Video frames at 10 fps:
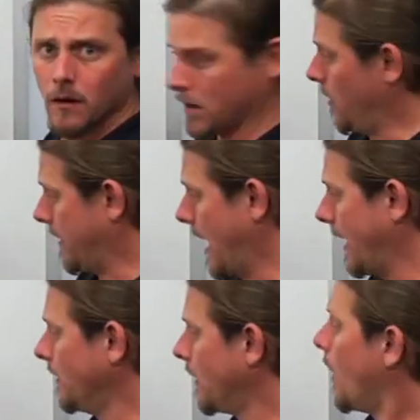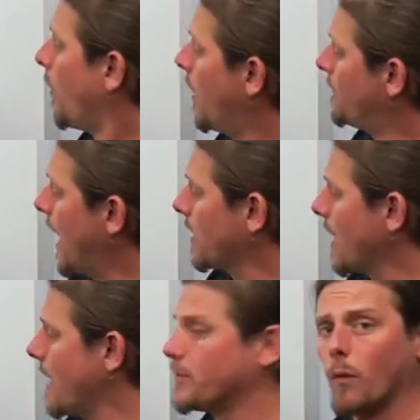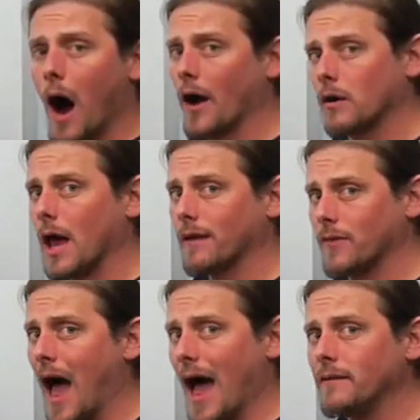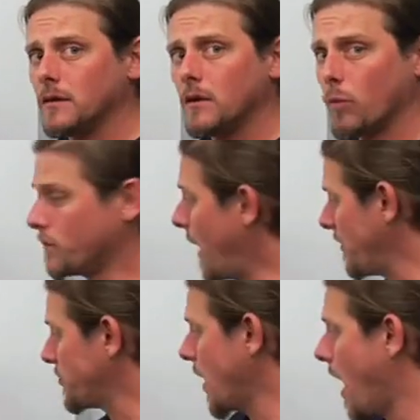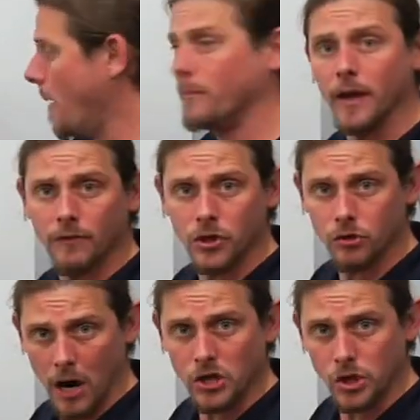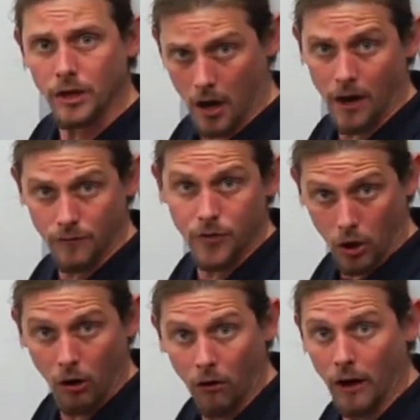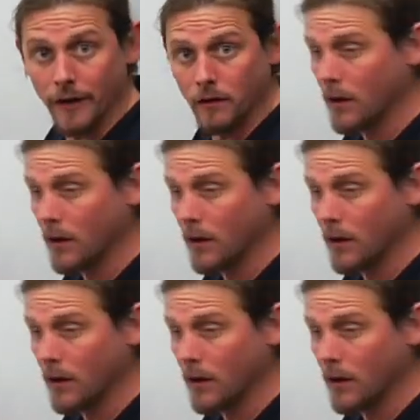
Okay, well, if I grab the wire like that, with my thumb in the direction of the current,